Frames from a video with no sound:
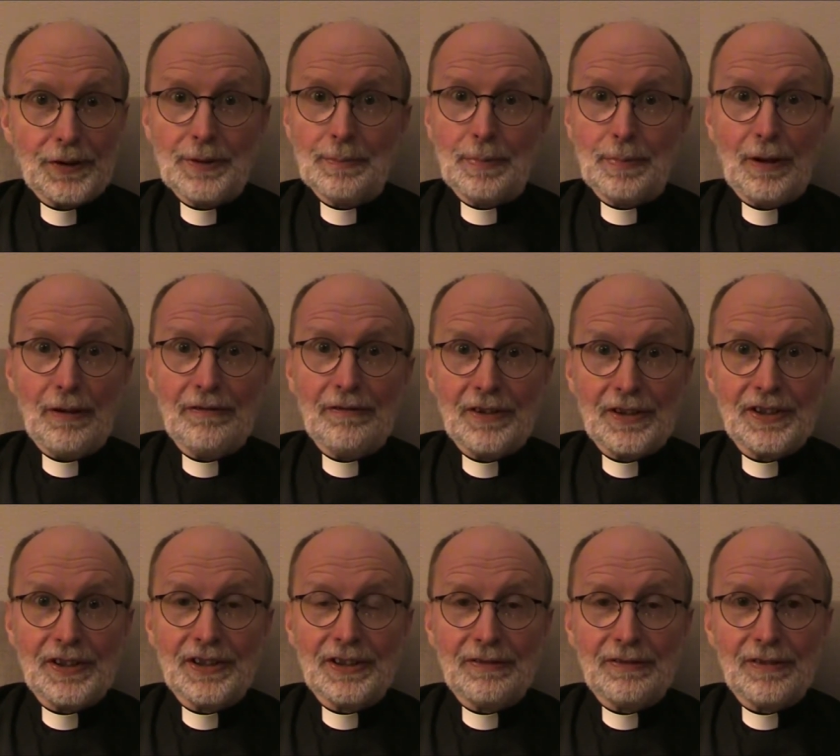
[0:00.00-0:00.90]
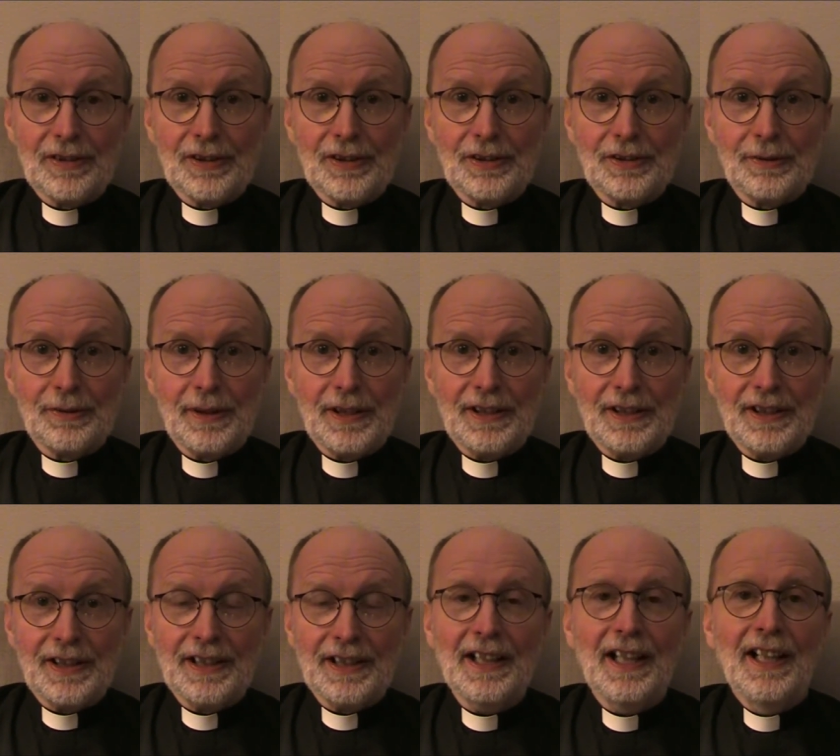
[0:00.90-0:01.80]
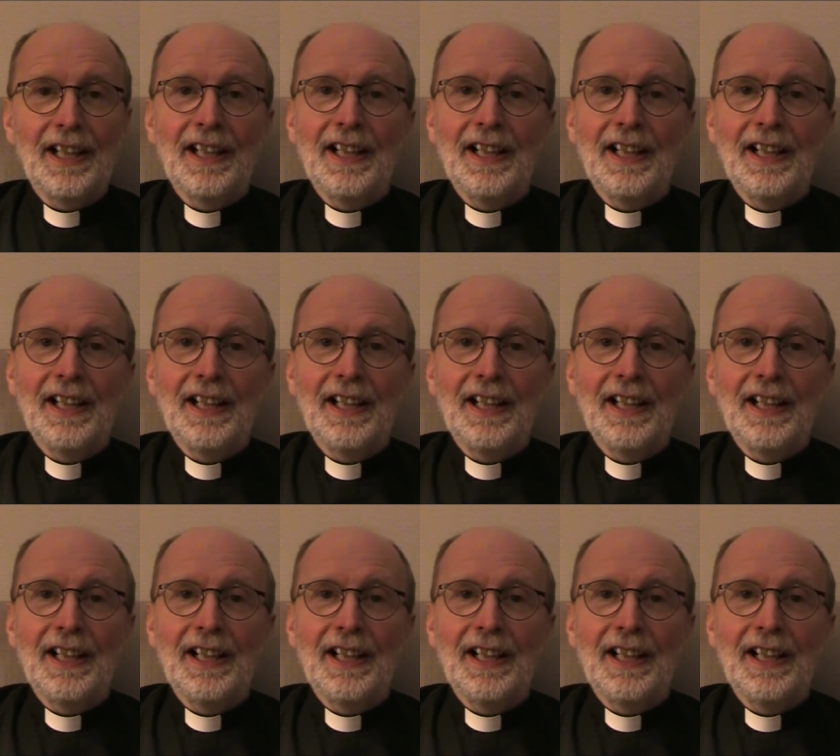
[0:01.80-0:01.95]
the prophet in the first reading.